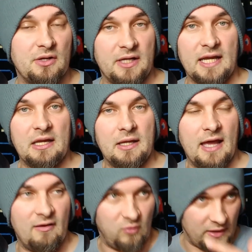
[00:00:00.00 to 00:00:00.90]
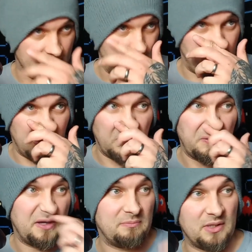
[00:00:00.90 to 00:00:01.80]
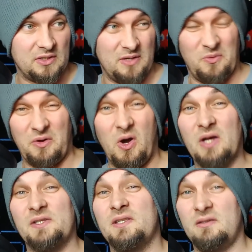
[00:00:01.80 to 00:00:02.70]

I'd hate to have one of them polluted because I want to ask